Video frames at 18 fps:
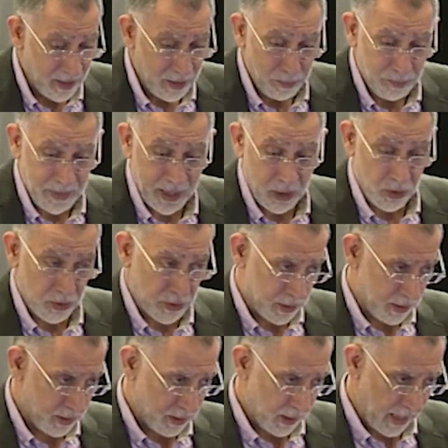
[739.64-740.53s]

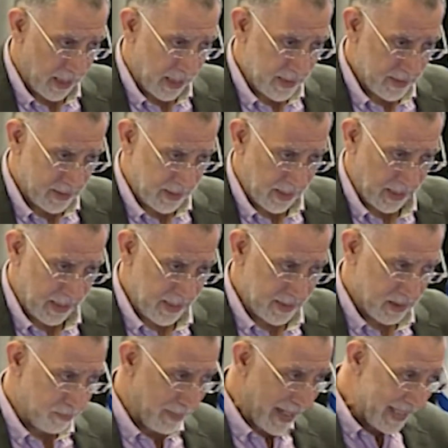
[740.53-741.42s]
because,
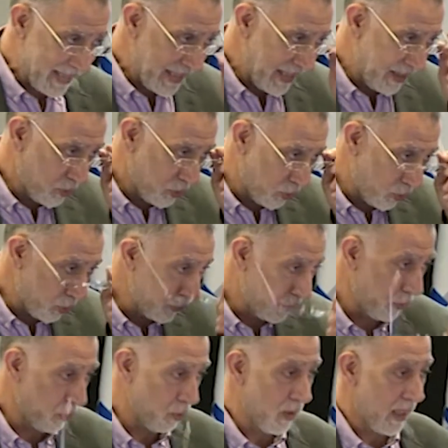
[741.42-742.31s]
as my dean told
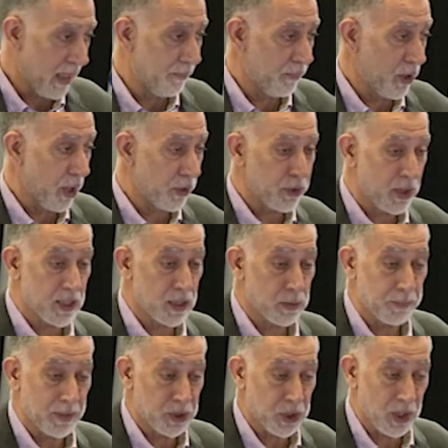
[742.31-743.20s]
you, I'm not a
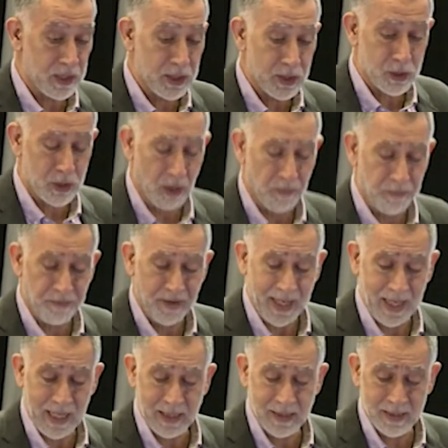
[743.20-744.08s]
specialist of
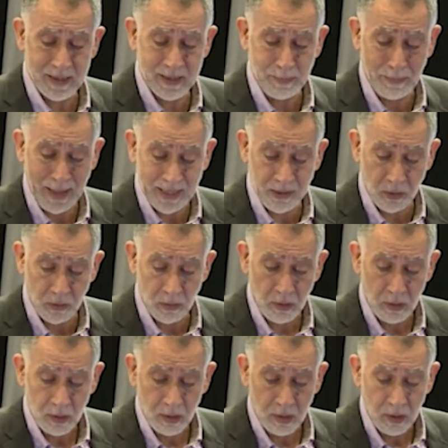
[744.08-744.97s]
health matter.
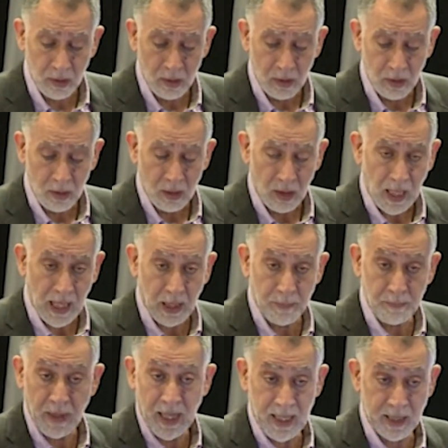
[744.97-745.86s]

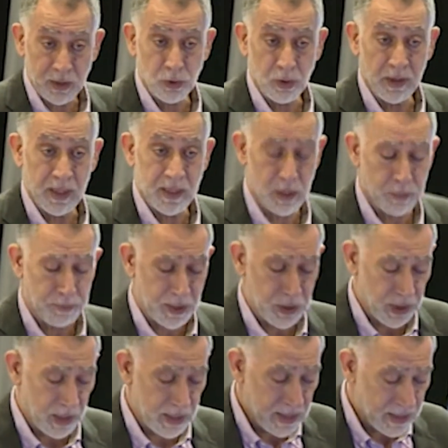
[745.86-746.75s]
I'm actually a
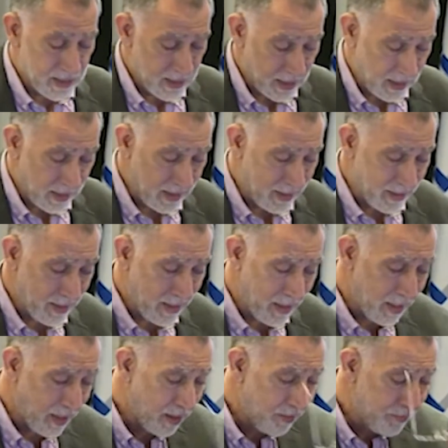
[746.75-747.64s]
specialist
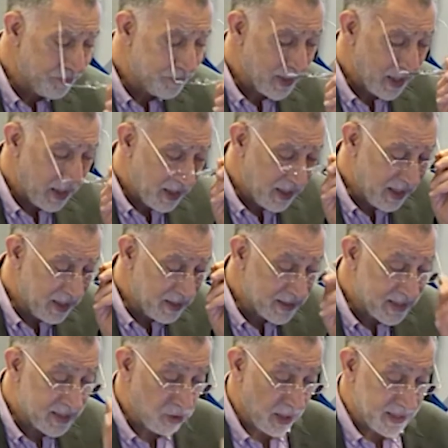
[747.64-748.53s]
in
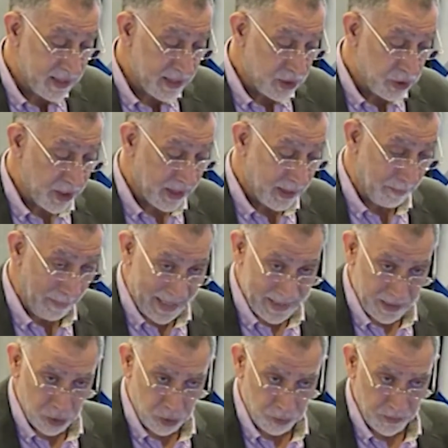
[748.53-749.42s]
strategic
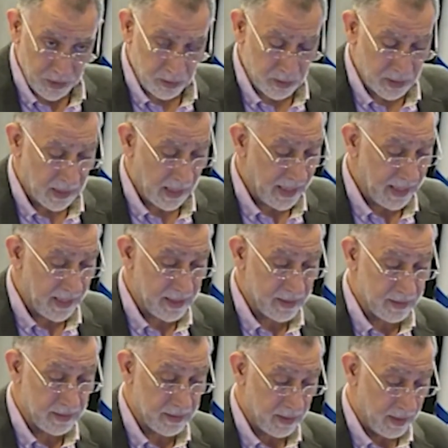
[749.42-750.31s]
management,
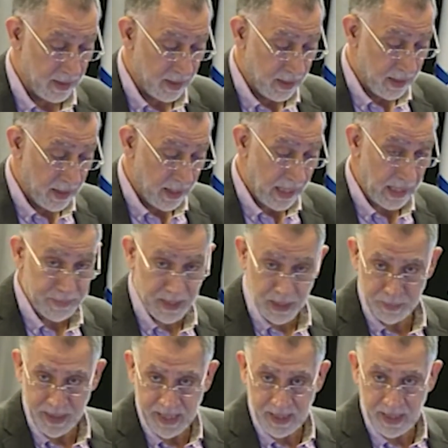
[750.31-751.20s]
and I'm
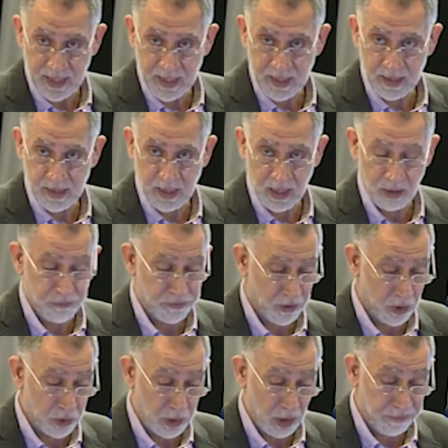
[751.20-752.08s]
speaking in
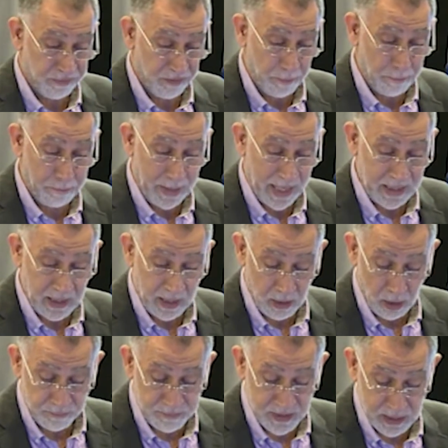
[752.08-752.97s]
front of a panel
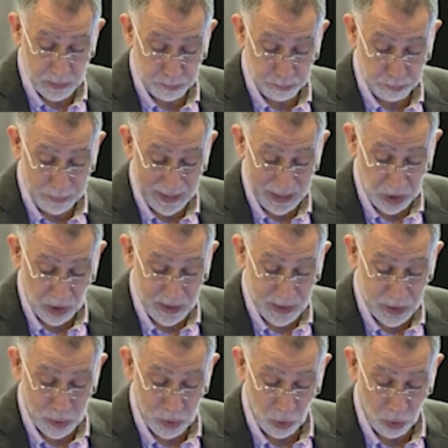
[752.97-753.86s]
of
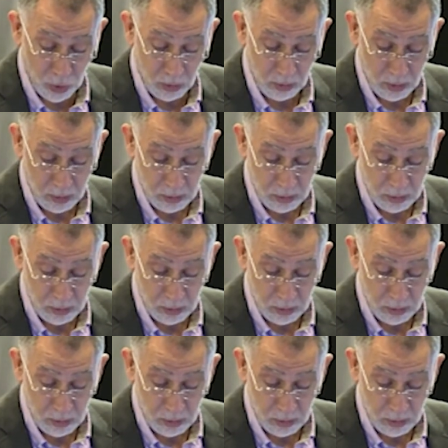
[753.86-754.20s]
specialists, so